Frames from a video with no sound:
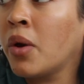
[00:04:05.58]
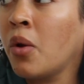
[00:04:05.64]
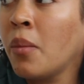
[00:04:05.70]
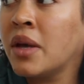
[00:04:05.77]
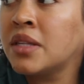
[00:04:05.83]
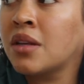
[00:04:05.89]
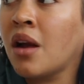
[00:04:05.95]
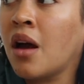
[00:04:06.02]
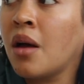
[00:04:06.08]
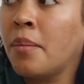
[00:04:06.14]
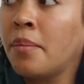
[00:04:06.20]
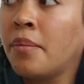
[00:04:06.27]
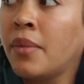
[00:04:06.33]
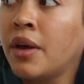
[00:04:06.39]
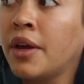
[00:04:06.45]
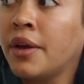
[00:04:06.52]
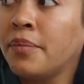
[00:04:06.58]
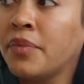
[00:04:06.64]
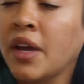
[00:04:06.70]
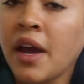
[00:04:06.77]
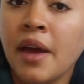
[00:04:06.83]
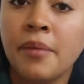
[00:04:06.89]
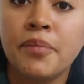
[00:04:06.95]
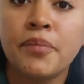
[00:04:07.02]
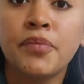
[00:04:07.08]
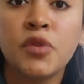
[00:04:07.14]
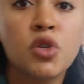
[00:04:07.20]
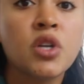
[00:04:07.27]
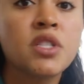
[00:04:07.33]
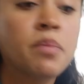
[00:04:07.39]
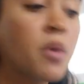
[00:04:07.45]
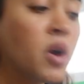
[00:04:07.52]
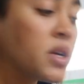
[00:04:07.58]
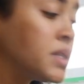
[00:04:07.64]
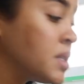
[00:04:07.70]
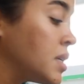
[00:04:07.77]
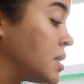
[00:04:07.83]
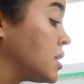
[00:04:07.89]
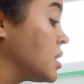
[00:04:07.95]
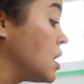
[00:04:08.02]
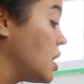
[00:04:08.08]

don't mess it up. But again, trust the process.